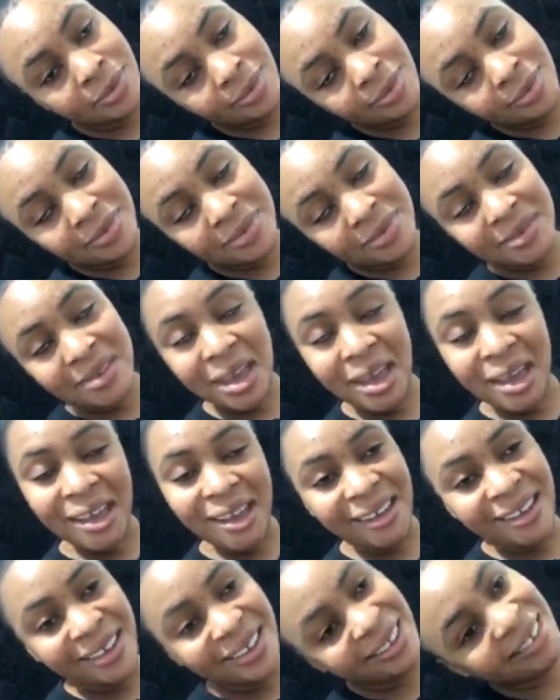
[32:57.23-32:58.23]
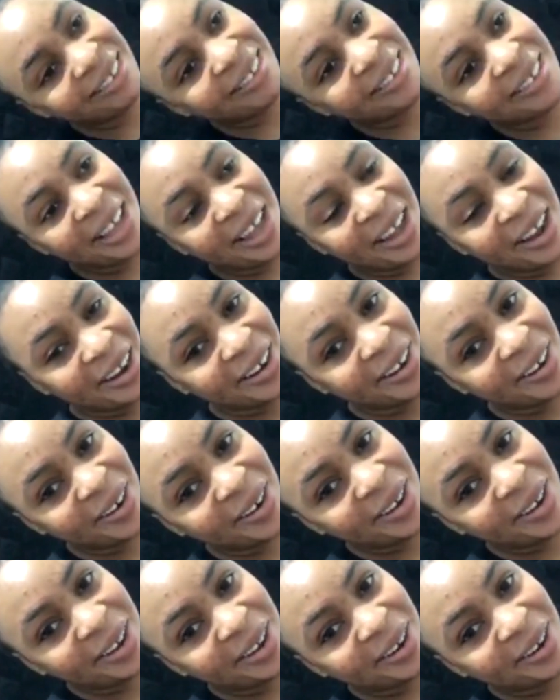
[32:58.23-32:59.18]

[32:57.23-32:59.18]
So, I'll tell you something about these girls.